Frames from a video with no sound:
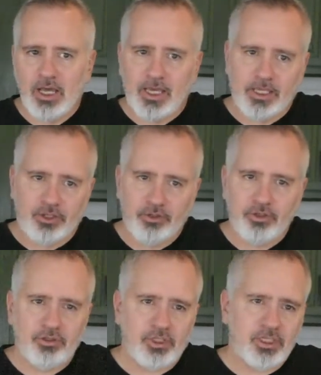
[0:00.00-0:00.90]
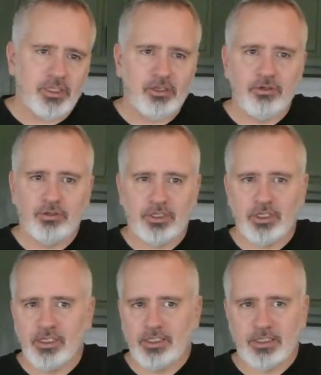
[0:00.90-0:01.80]
It usually
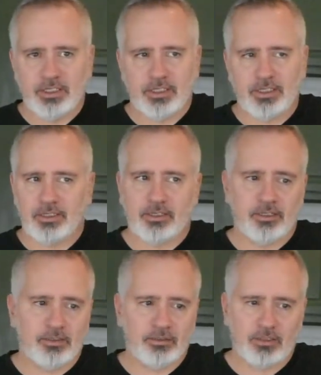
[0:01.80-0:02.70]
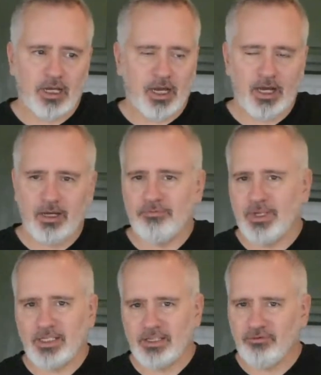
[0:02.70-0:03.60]
uses
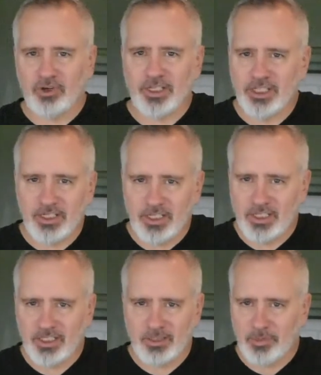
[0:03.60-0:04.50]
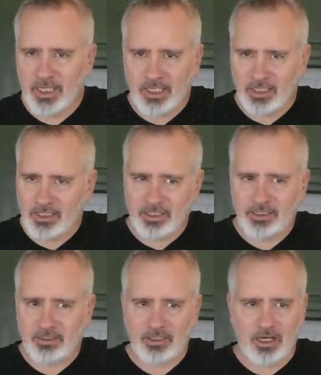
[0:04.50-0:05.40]
fancy Frenchy
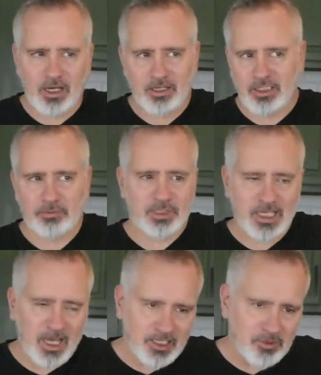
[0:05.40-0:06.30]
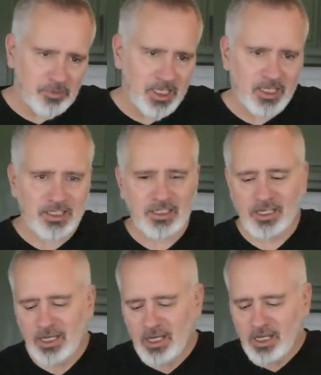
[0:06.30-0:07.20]
beans, some Italian beans,
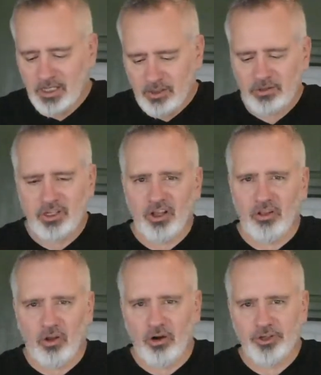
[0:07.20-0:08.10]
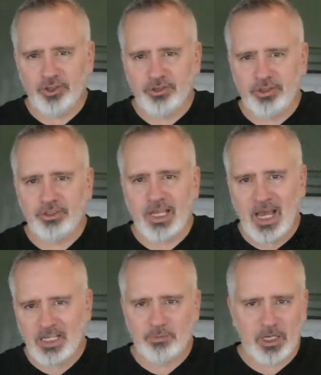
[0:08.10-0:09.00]
usually a larger
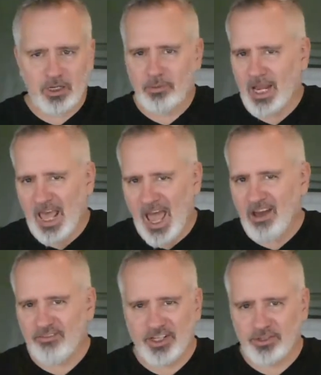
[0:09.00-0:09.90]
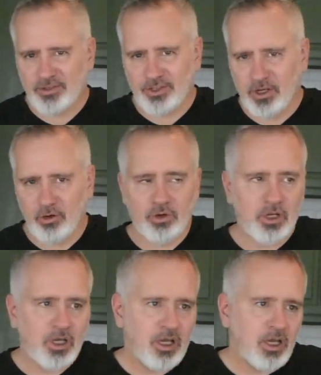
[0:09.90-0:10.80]
size bean, about a ½ inch or so,
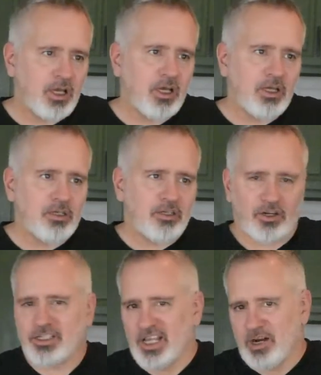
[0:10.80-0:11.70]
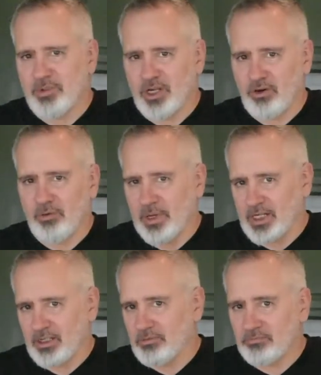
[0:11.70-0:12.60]
or a centimeter or
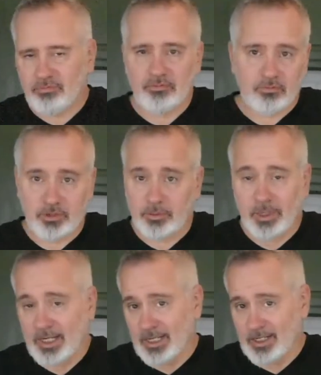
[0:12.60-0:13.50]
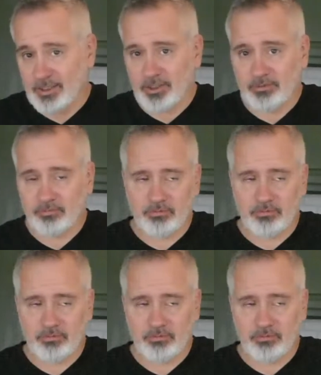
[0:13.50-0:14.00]
bigger, depending on your